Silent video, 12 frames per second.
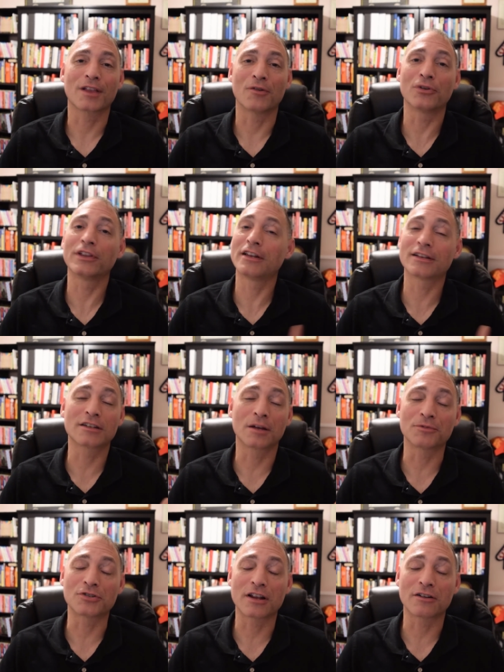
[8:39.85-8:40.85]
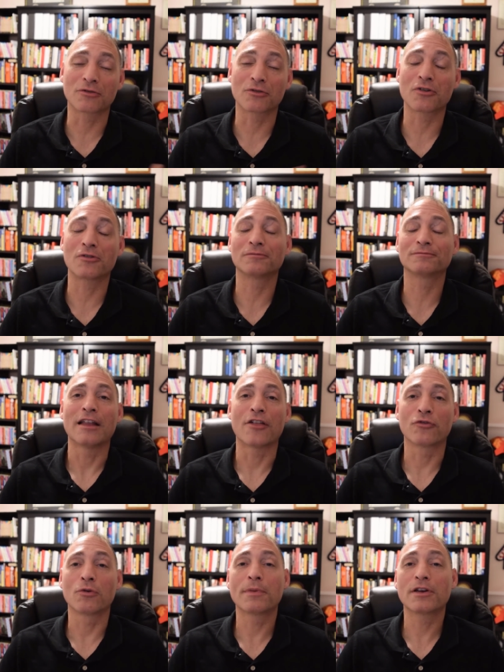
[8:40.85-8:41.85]
It really does help the channel grow. Now
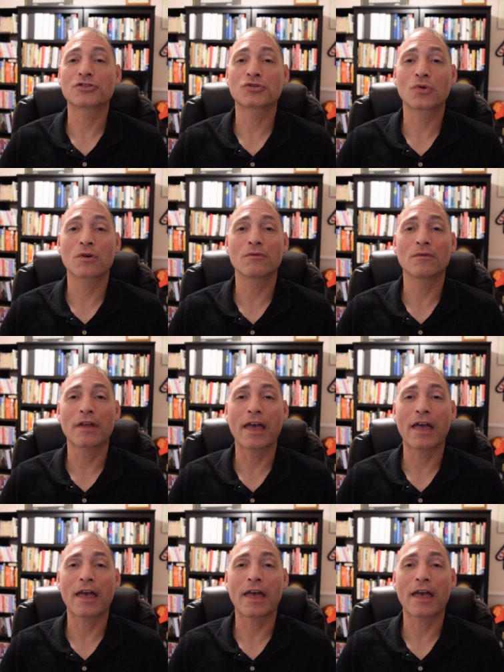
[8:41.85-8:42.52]
there will be a short